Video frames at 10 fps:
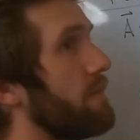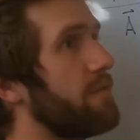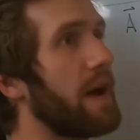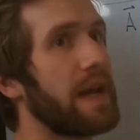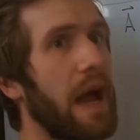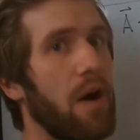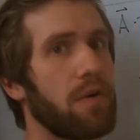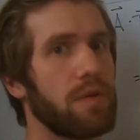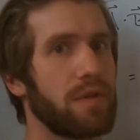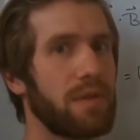find
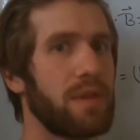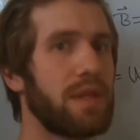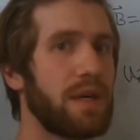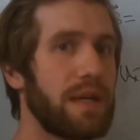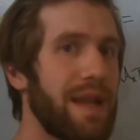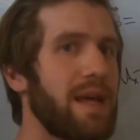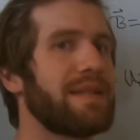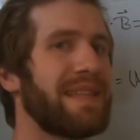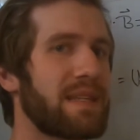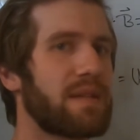out the
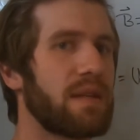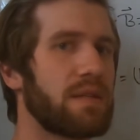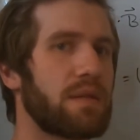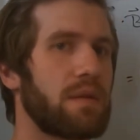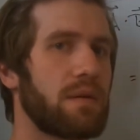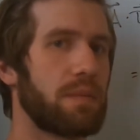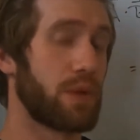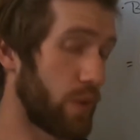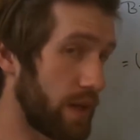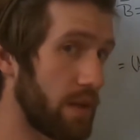net distance
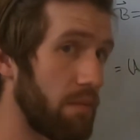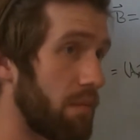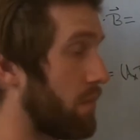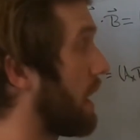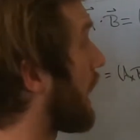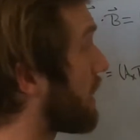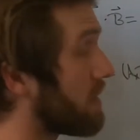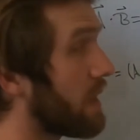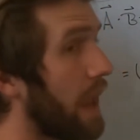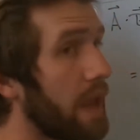between them and
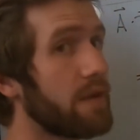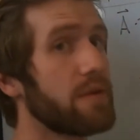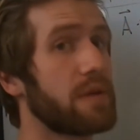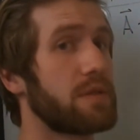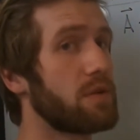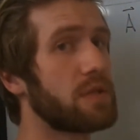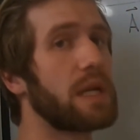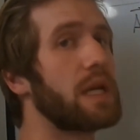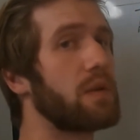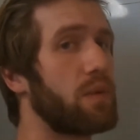the angle
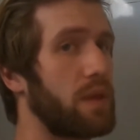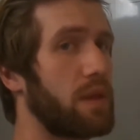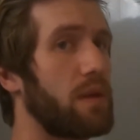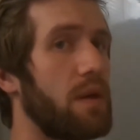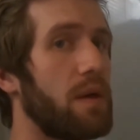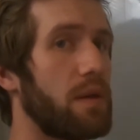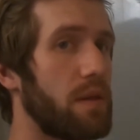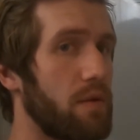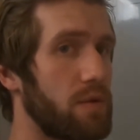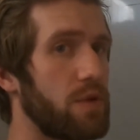associated with
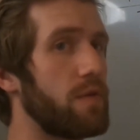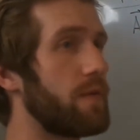those two